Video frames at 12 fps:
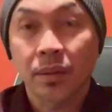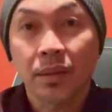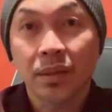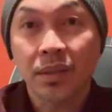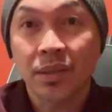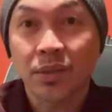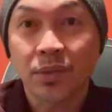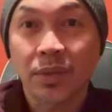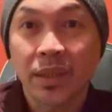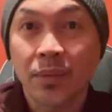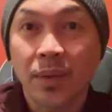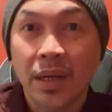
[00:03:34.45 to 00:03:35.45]
is
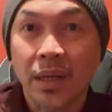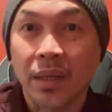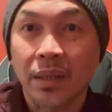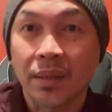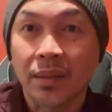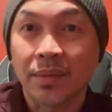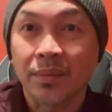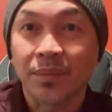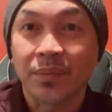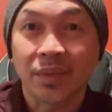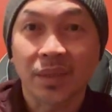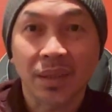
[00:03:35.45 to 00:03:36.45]
2-in-1.
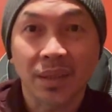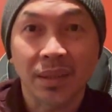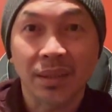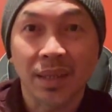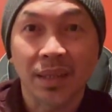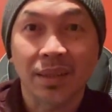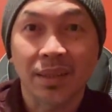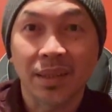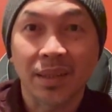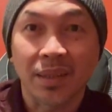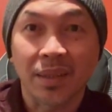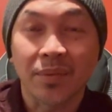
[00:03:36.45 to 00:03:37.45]
It's got
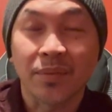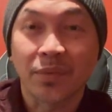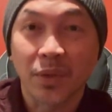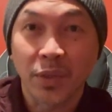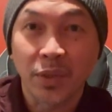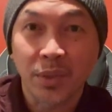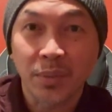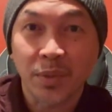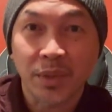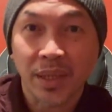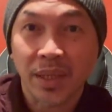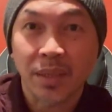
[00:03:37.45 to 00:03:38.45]
the volume
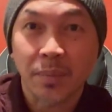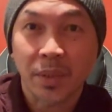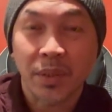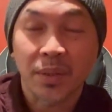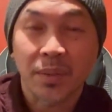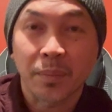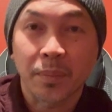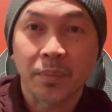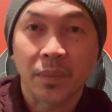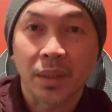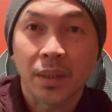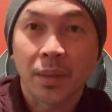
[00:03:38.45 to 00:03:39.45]
or the expression
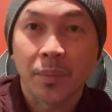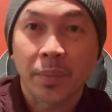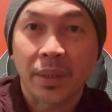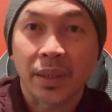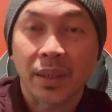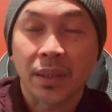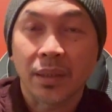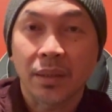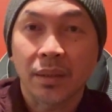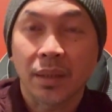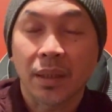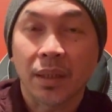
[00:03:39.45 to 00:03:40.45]
pedal
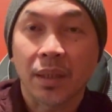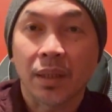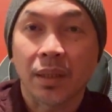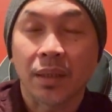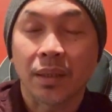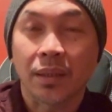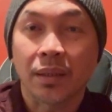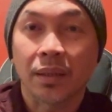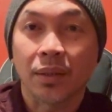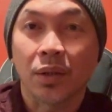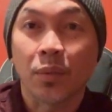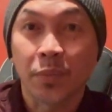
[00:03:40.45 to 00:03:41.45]

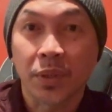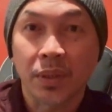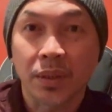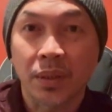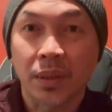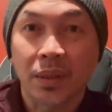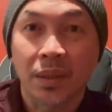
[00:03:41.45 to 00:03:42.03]
option.